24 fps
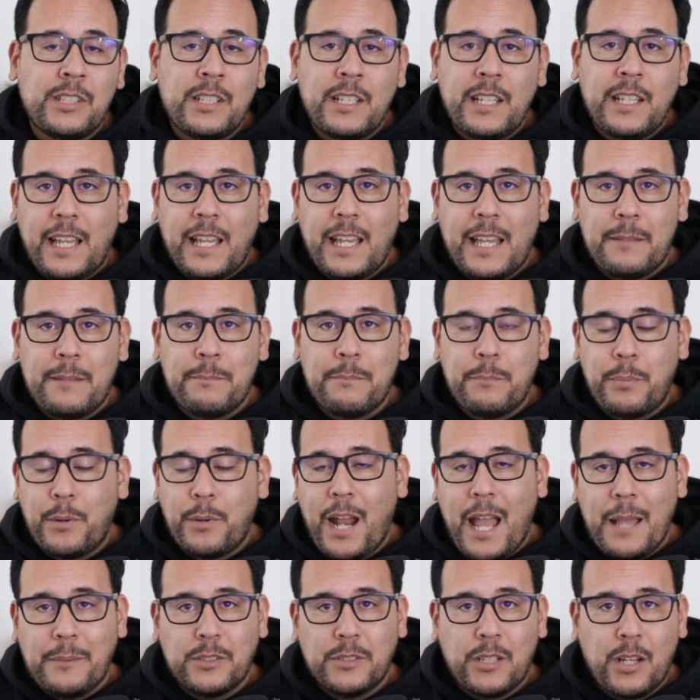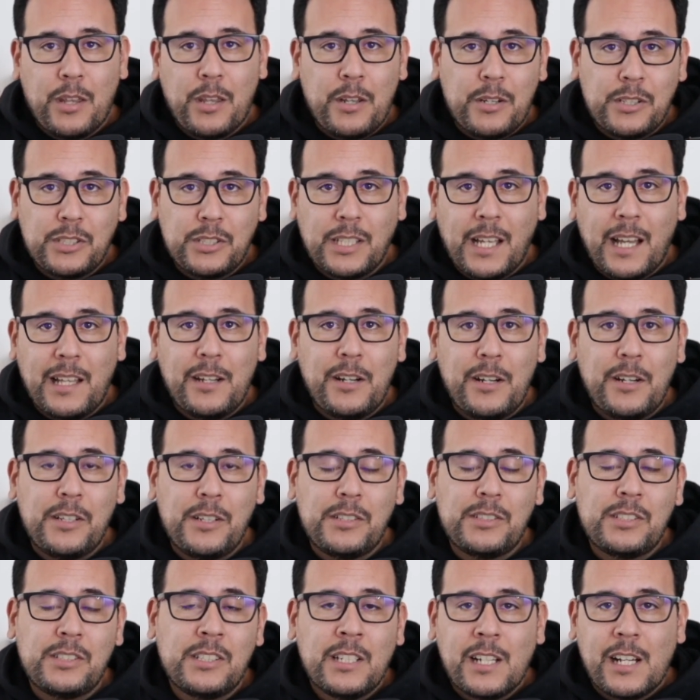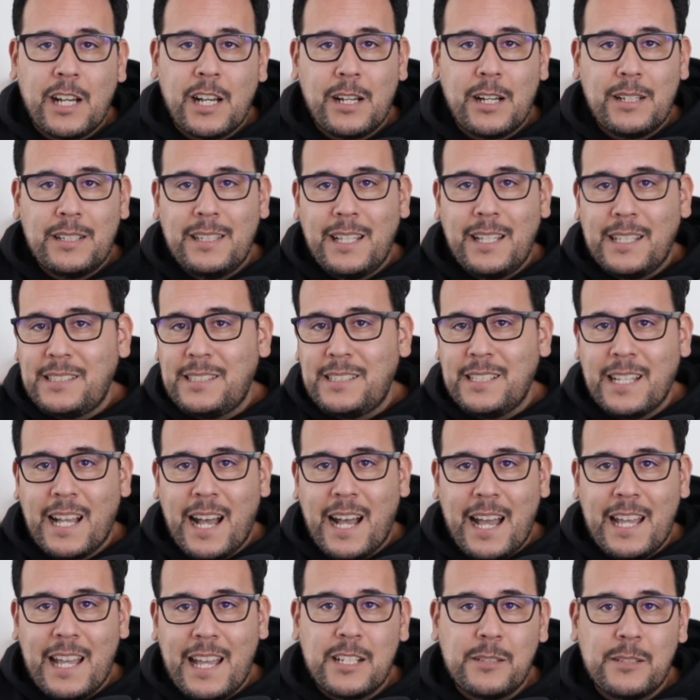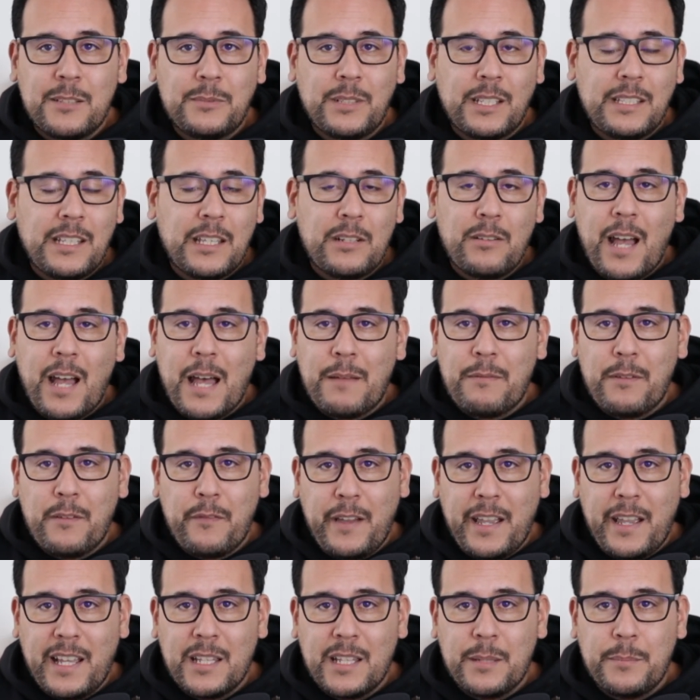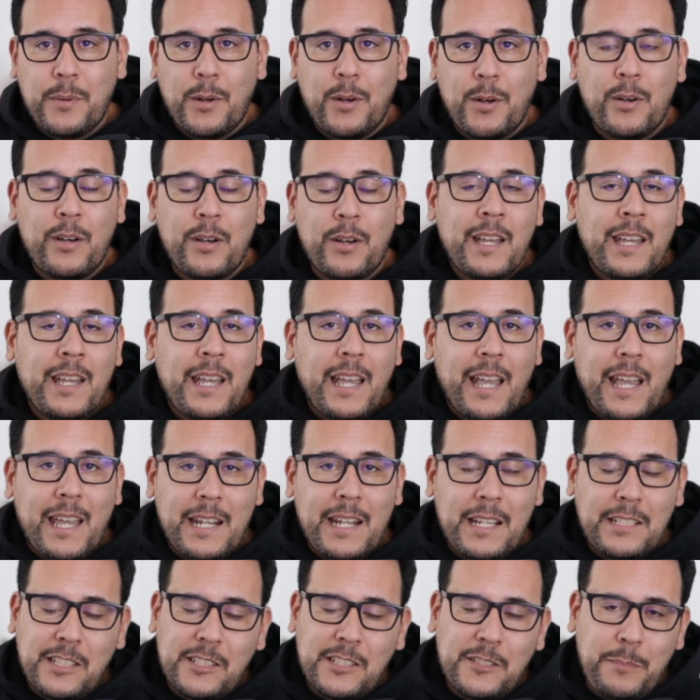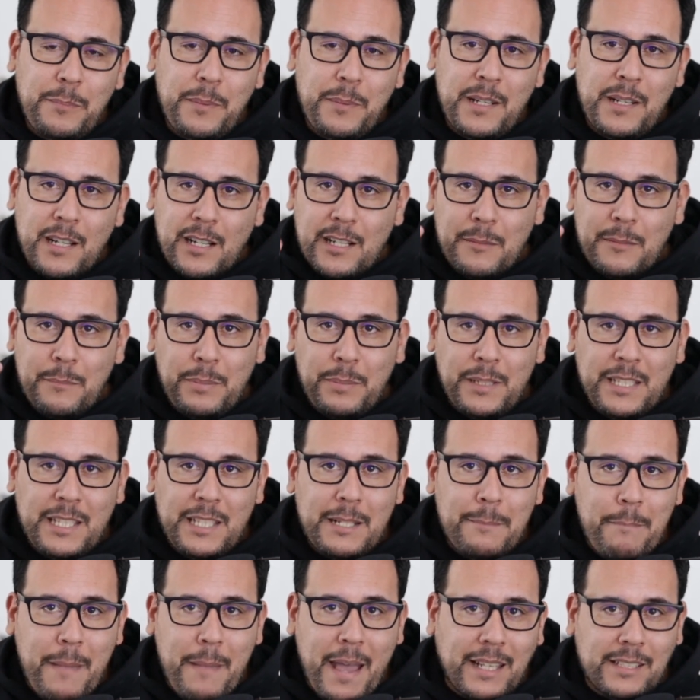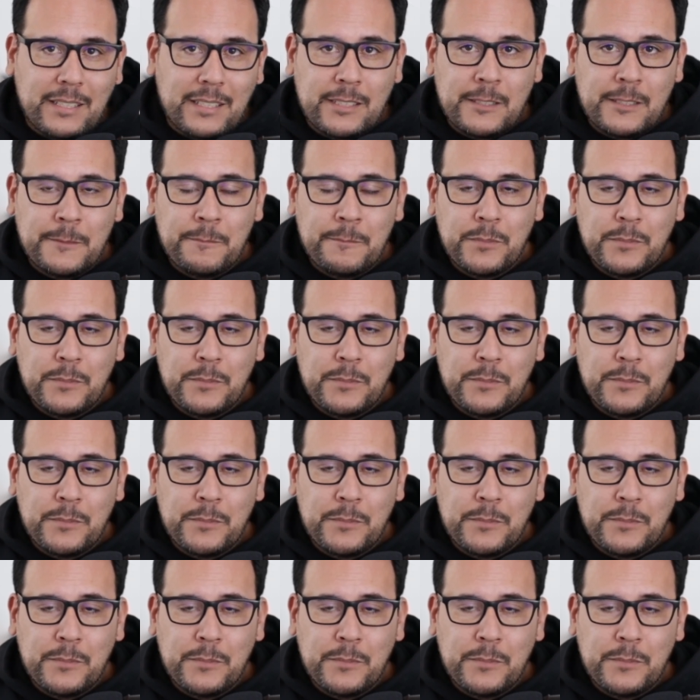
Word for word: and perhaps other sellers, listing items that they don't have available, and it's just been a complete mess.